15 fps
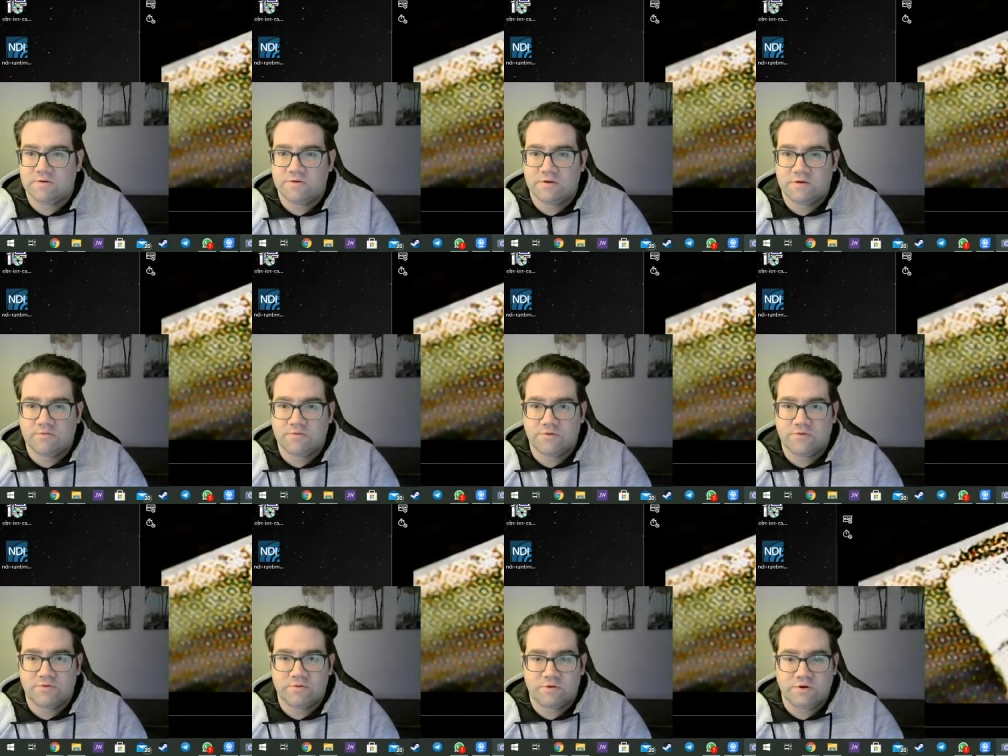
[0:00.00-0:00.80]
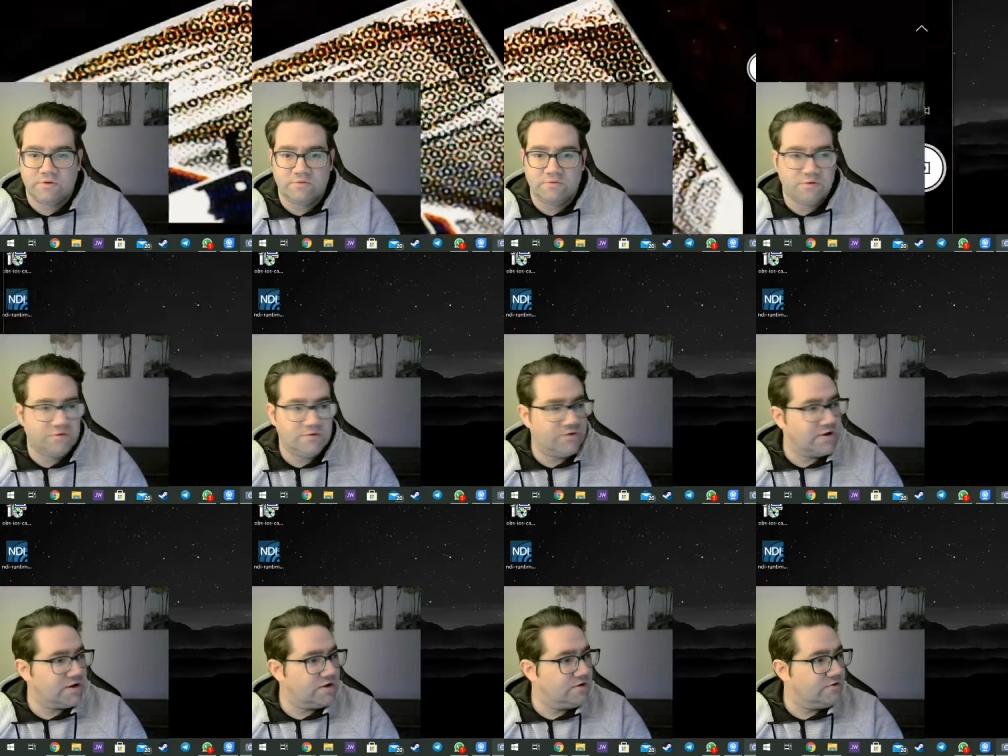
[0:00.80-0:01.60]
off the screen for a
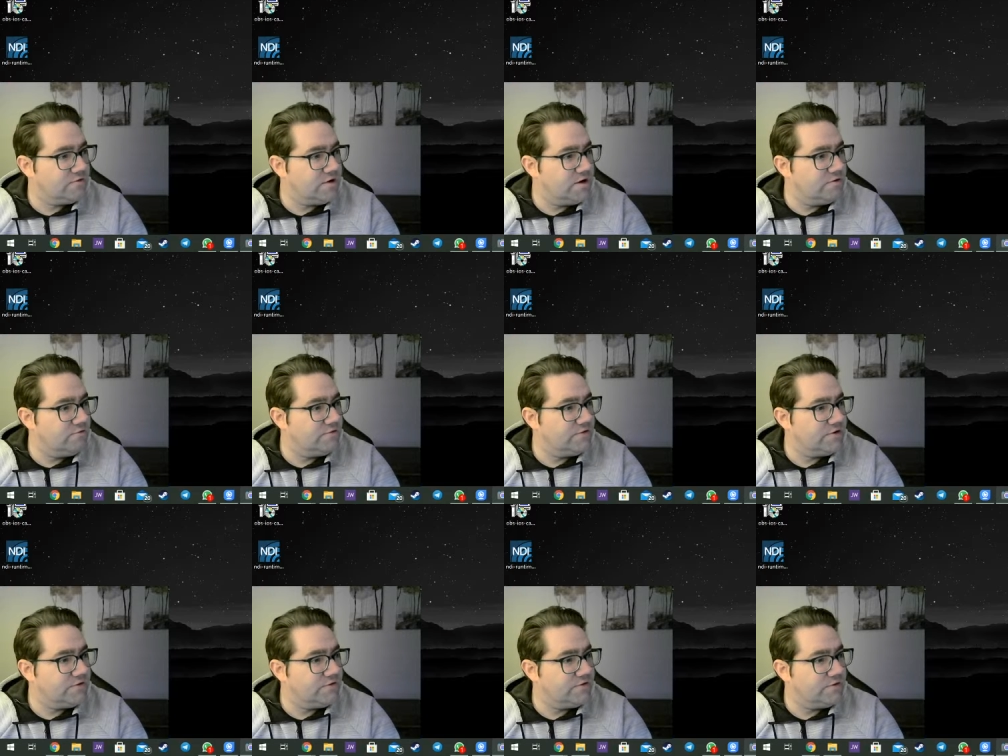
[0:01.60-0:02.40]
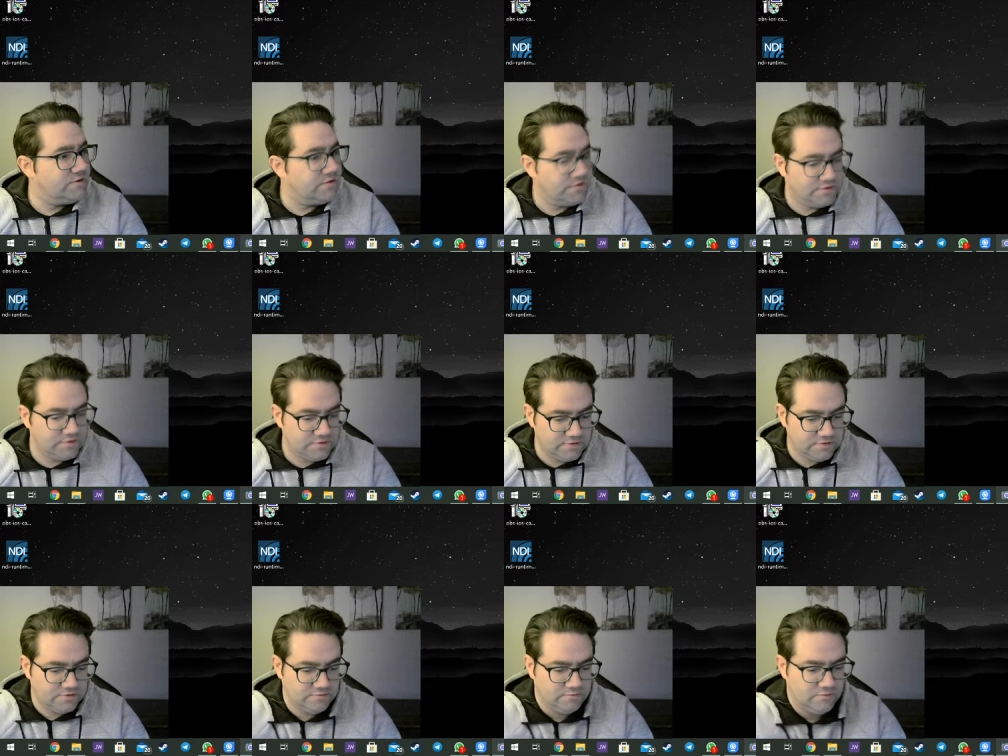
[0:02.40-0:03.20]
second and try to adjust it
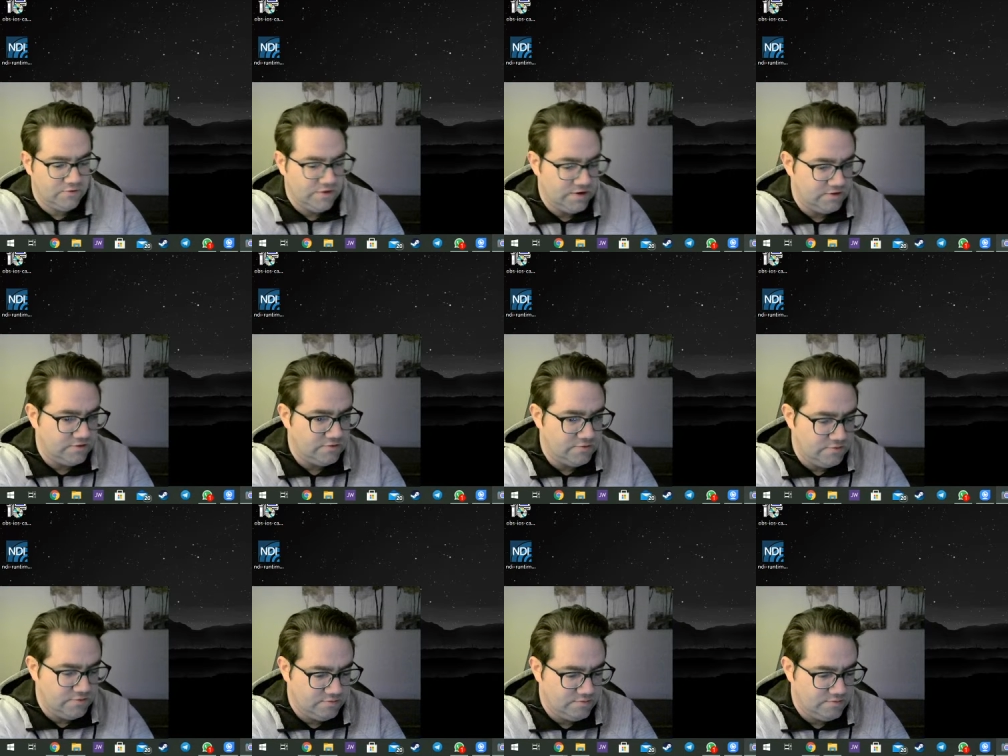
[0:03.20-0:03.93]
without you.